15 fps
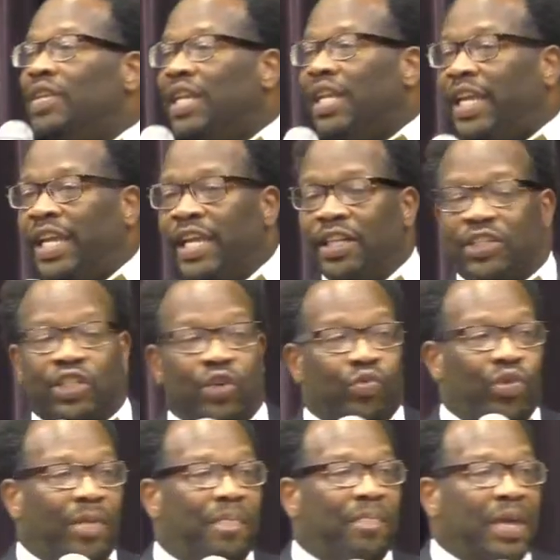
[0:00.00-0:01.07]
need to
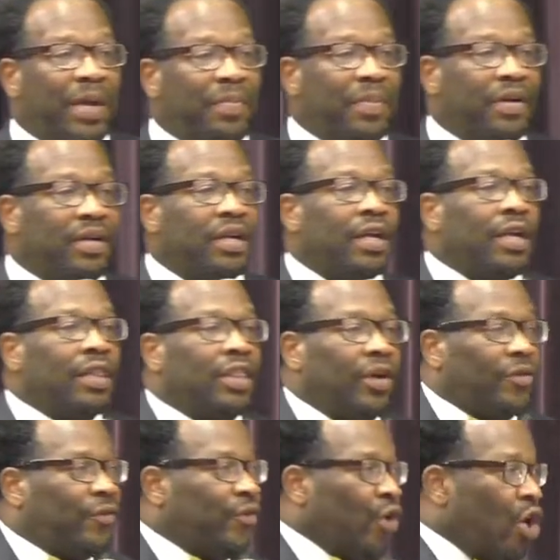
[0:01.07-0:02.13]
remember the
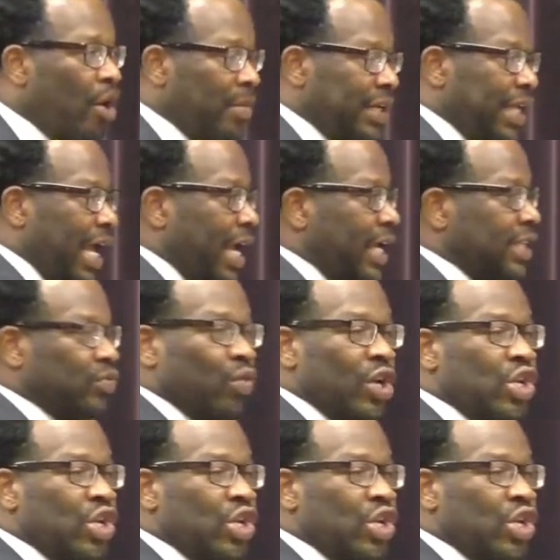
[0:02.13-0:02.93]
former day.